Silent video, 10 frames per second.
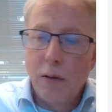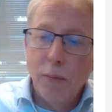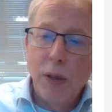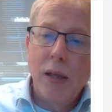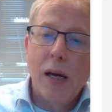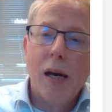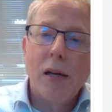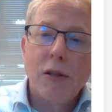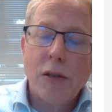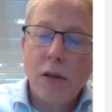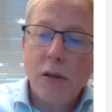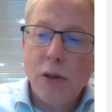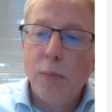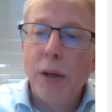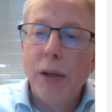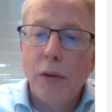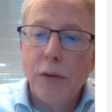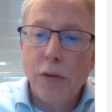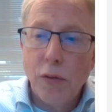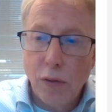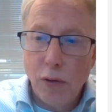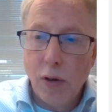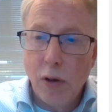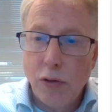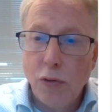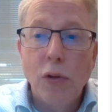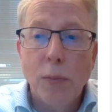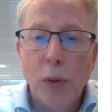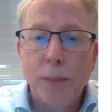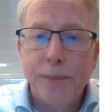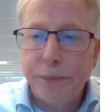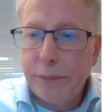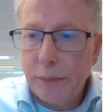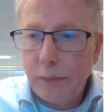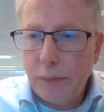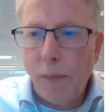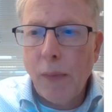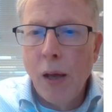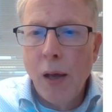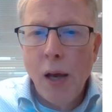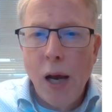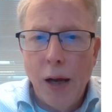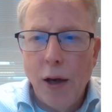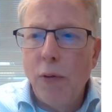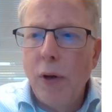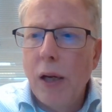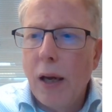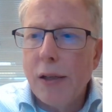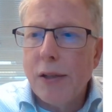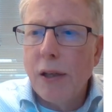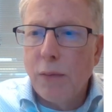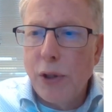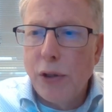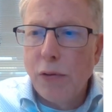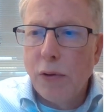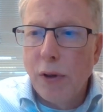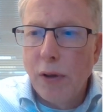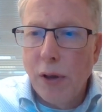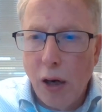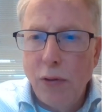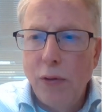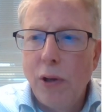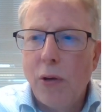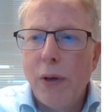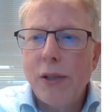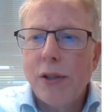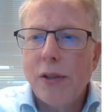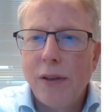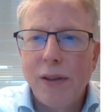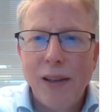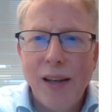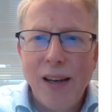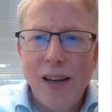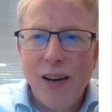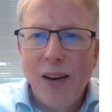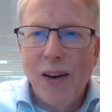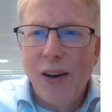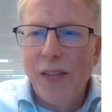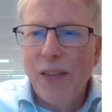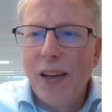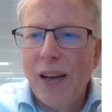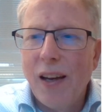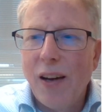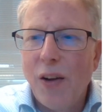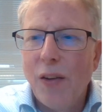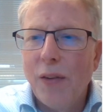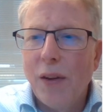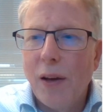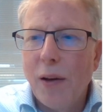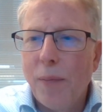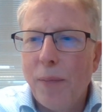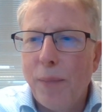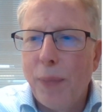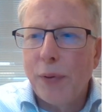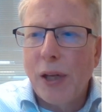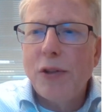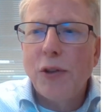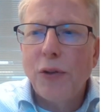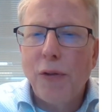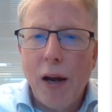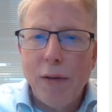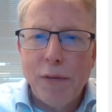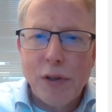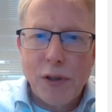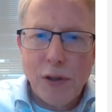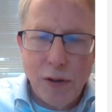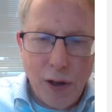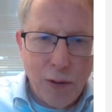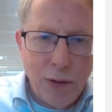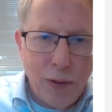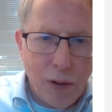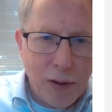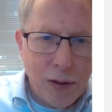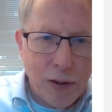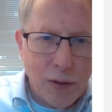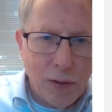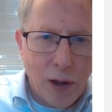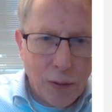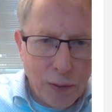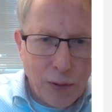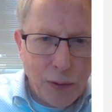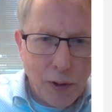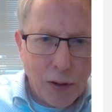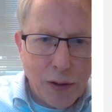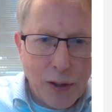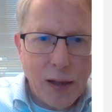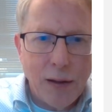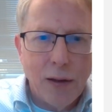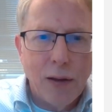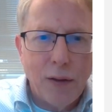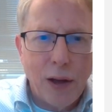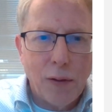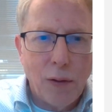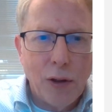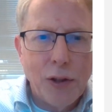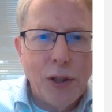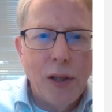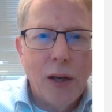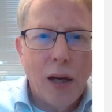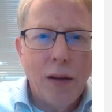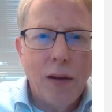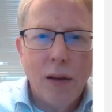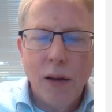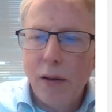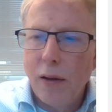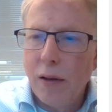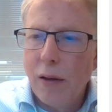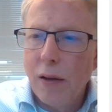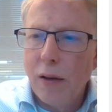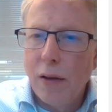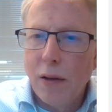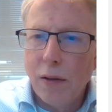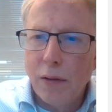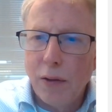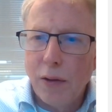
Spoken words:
media is simply not suitable. I now realize that we should now do the quiz on potential drivers. Now you should understand the technology and the